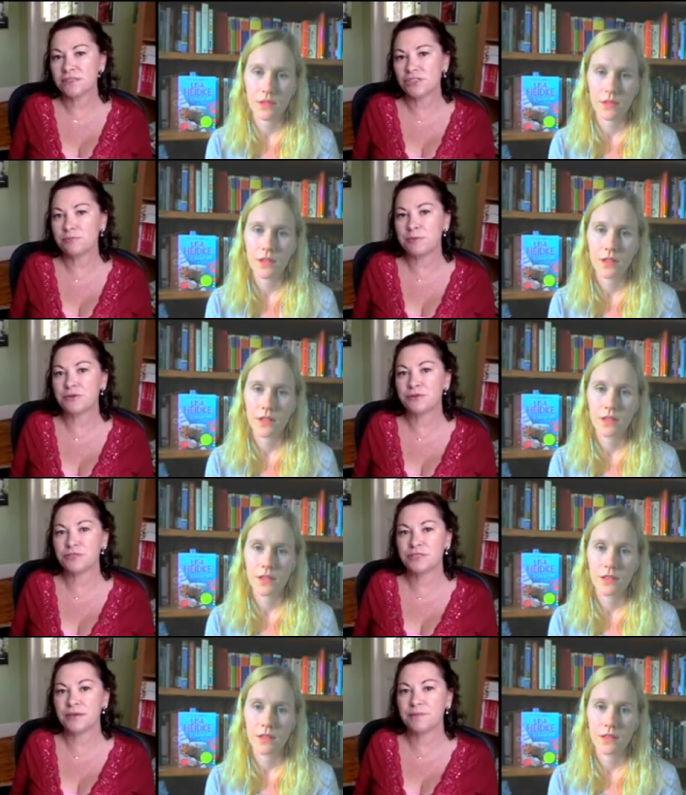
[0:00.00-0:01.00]
Speaker 1: just
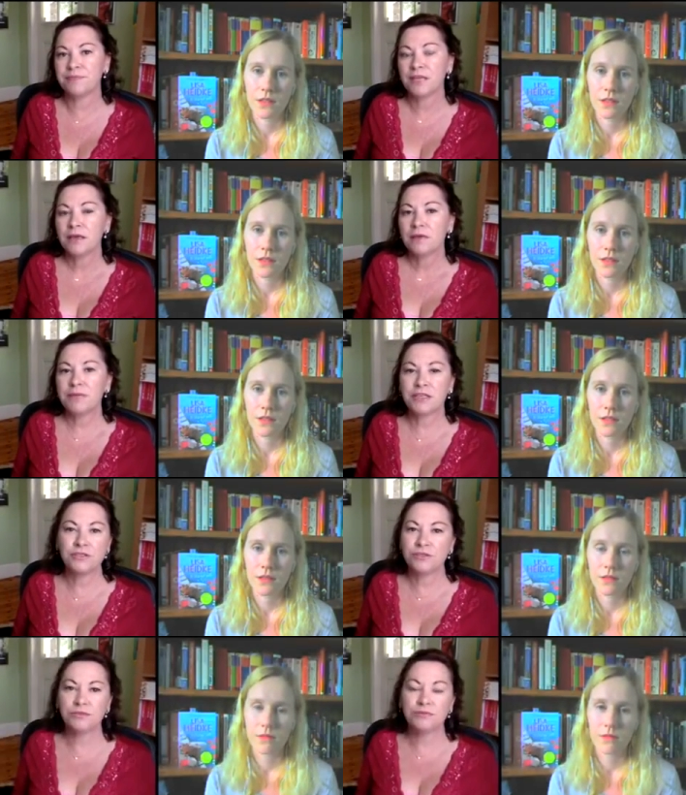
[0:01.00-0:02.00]
because um,
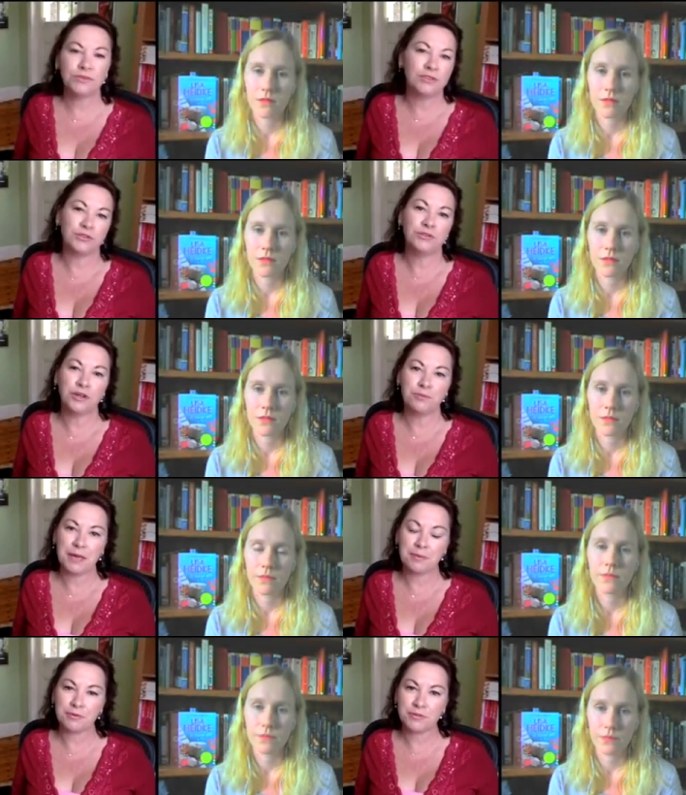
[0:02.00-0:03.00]
because you you do know
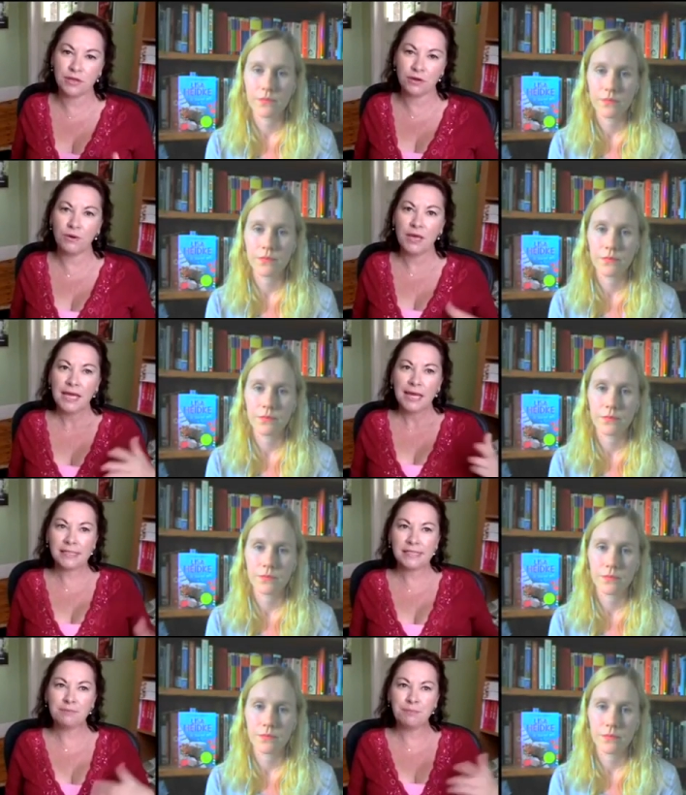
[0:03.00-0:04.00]
people so
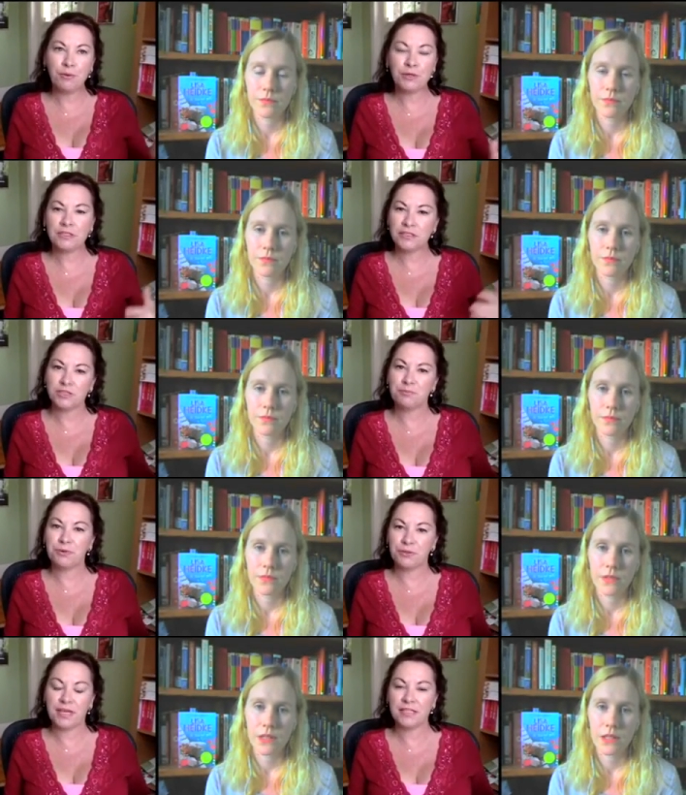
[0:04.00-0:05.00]
it's important to
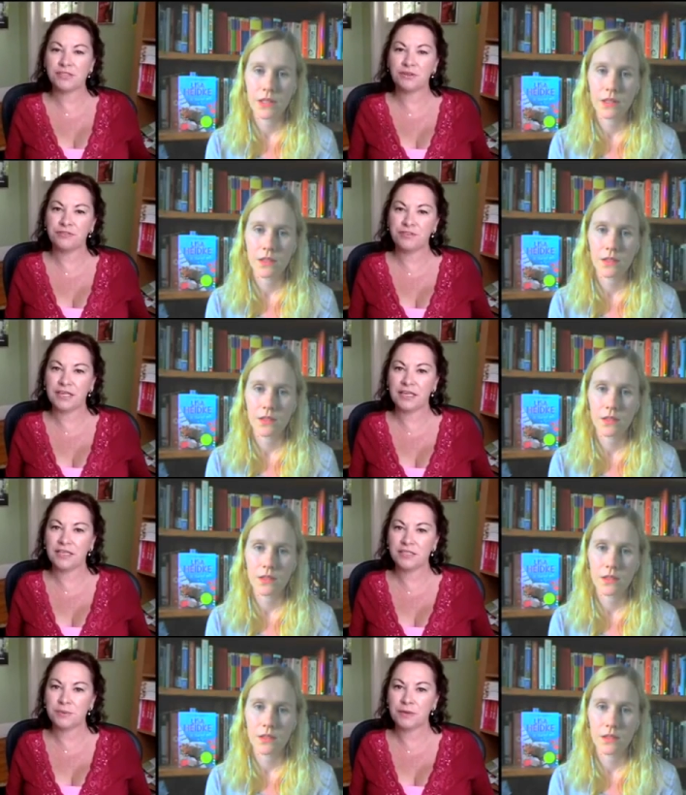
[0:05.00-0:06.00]
put that sort of thing in
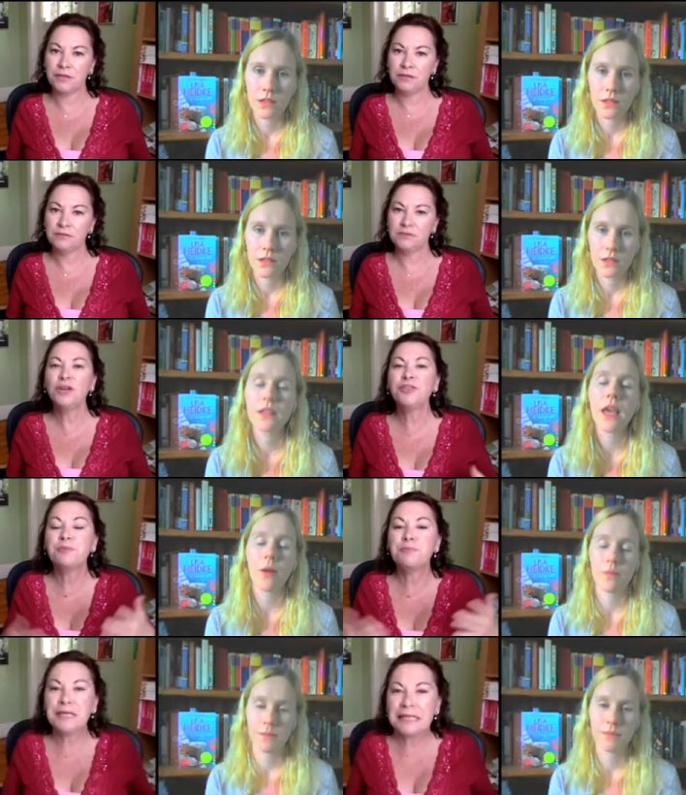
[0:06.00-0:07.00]
as well not
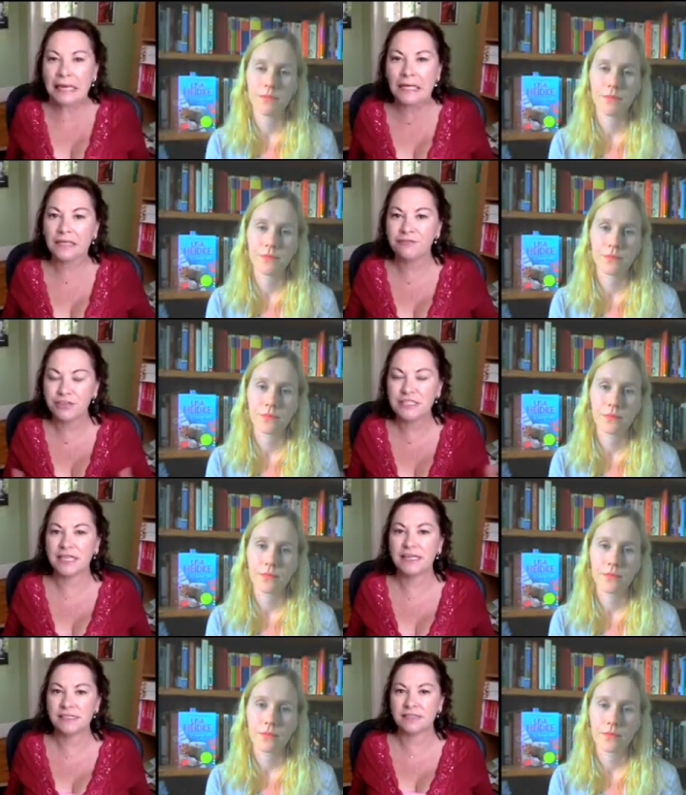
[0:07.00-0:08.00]
the banal
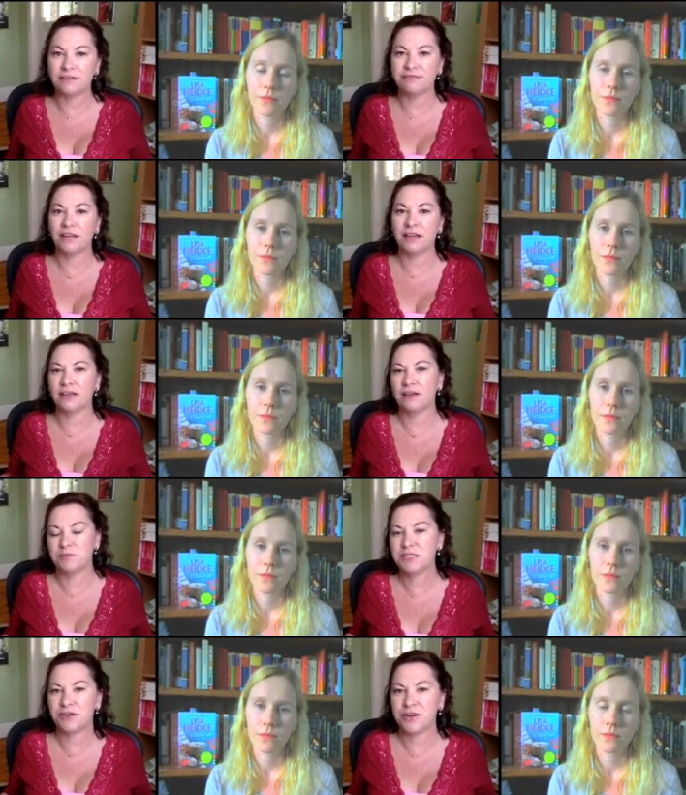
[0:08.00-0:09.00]
everyday stuff like I'm
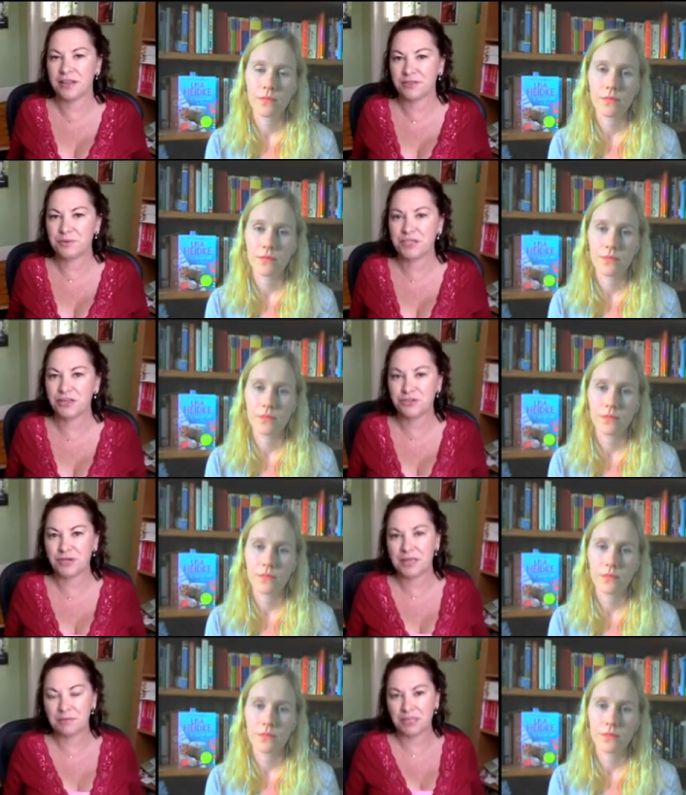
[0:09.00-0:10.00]
staring out the window
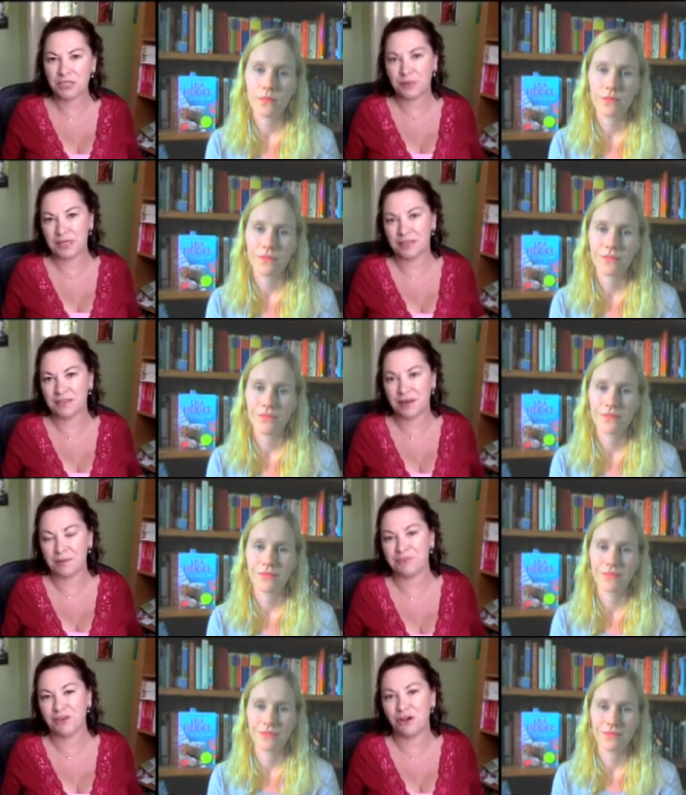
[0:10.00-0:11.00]
drinking my 20th
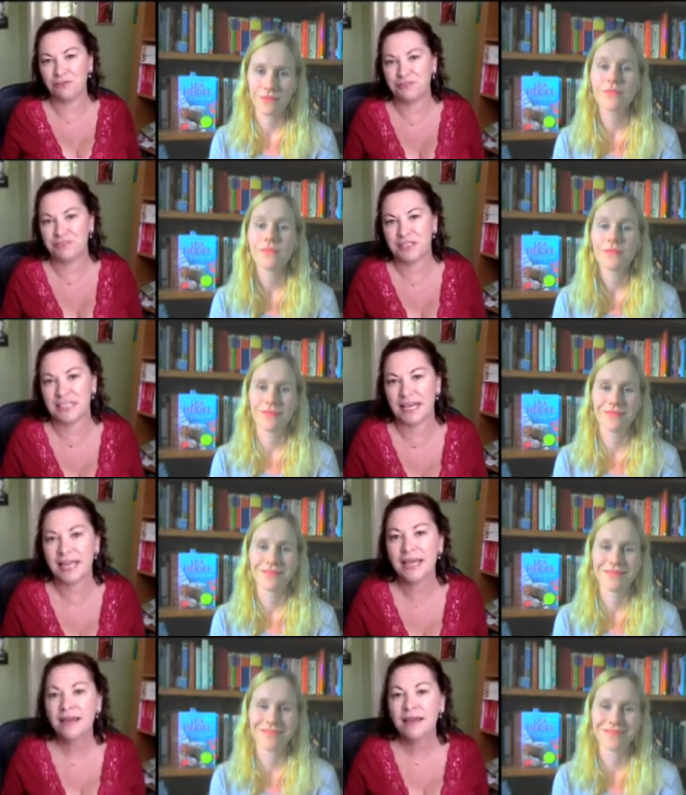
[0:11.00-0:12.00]
cup of coffee for the
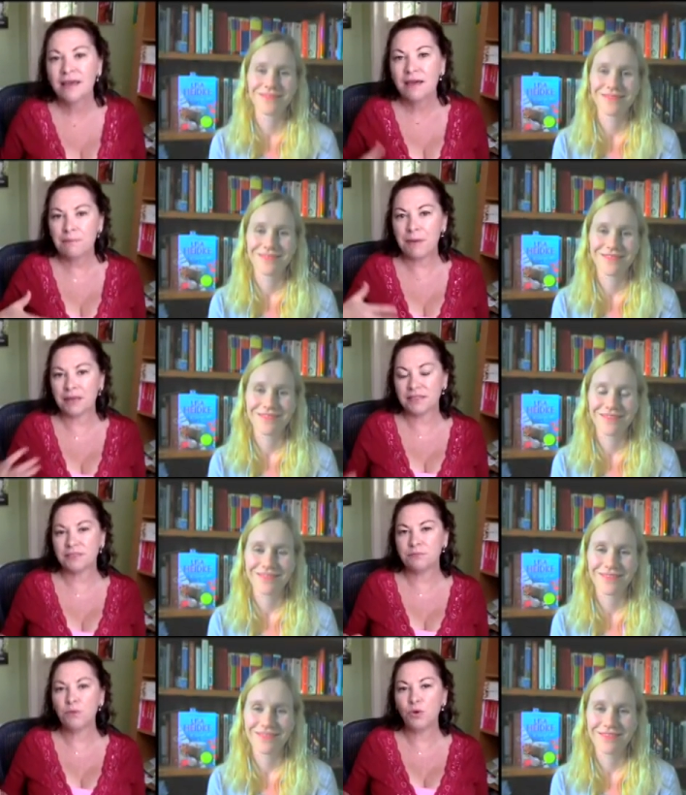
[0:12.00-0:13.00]
day but
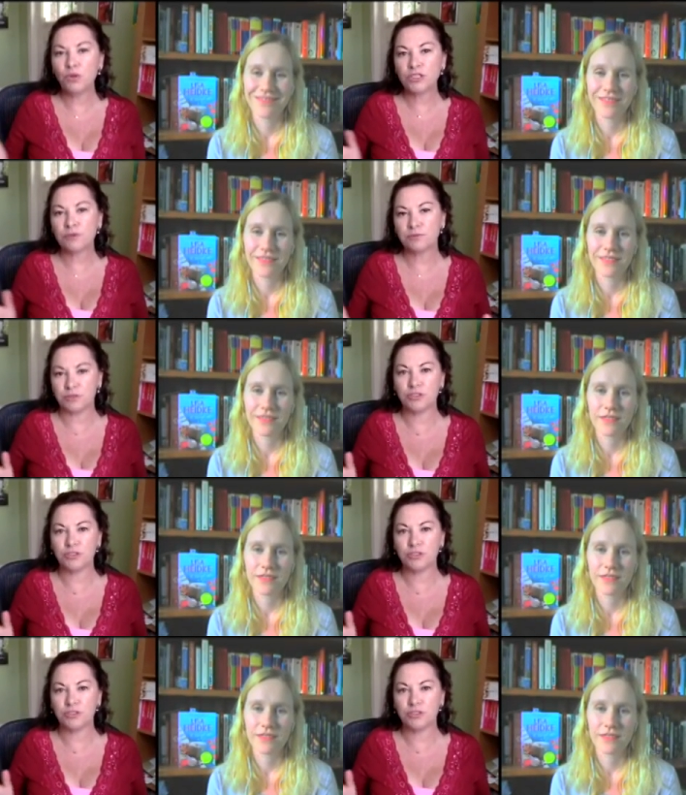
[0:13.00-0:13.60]
more to